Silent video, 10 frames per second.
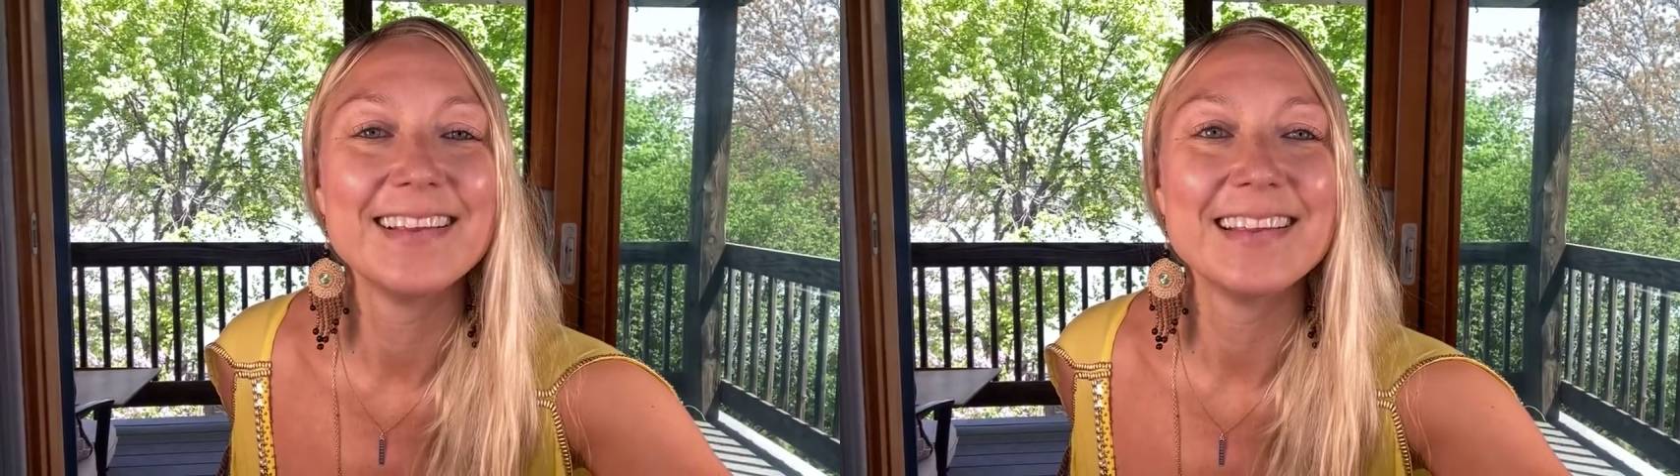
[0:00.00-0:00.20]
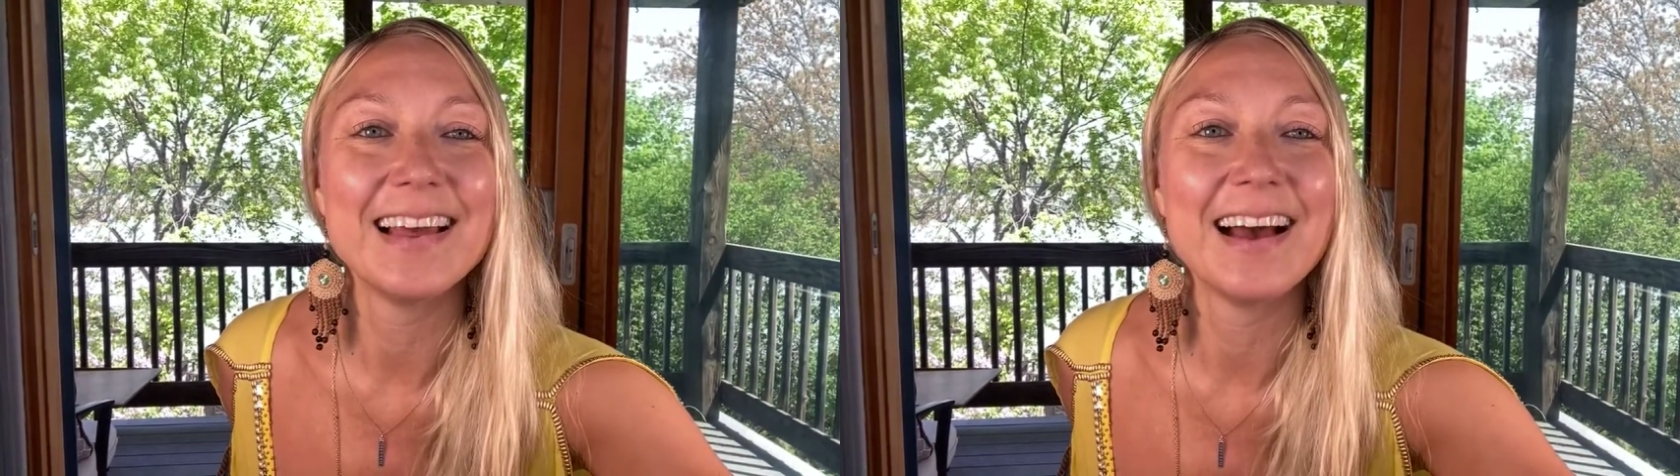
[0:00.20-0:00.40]

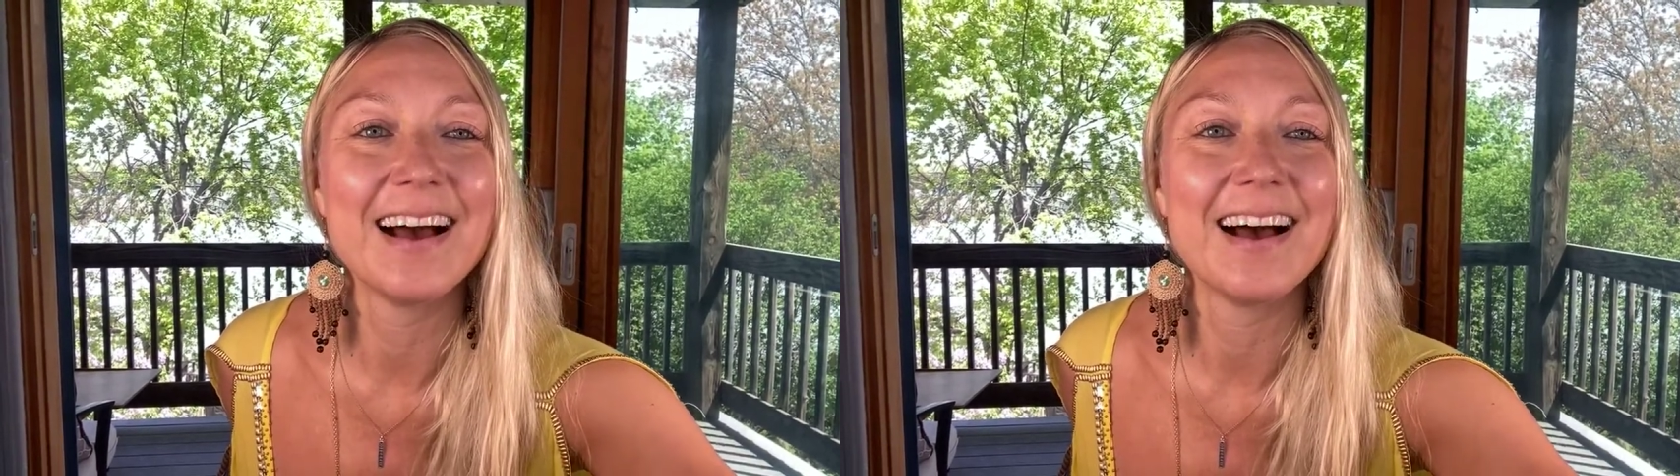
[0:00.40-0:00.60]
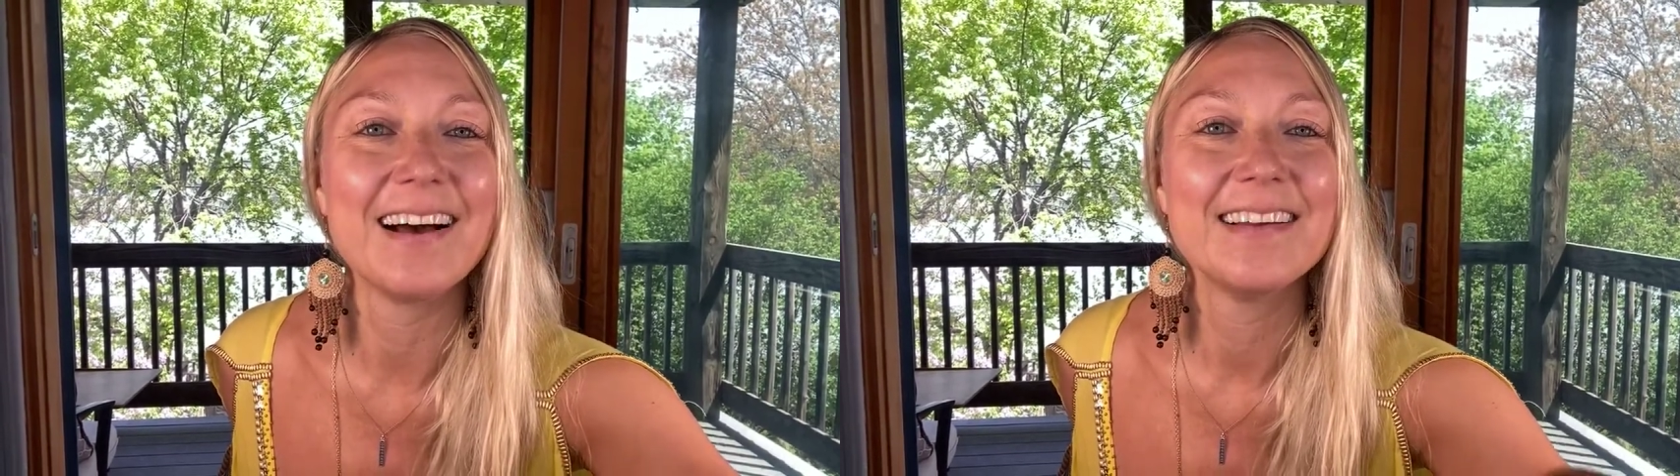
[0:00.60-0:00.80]

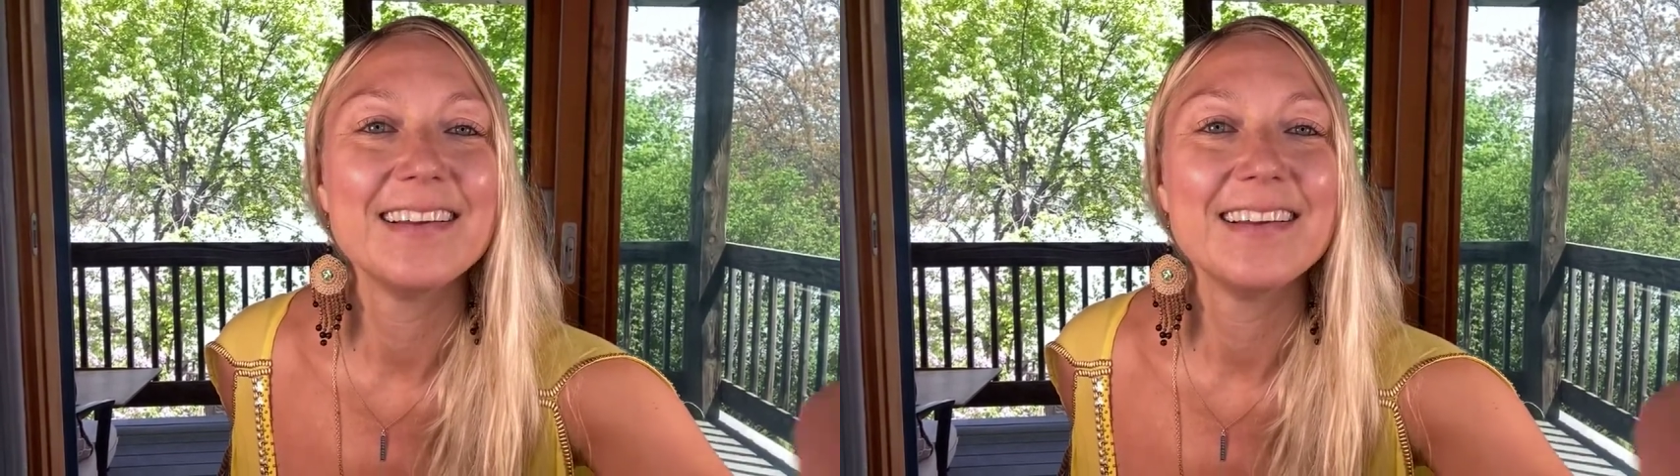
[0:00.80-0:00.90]
Yeah.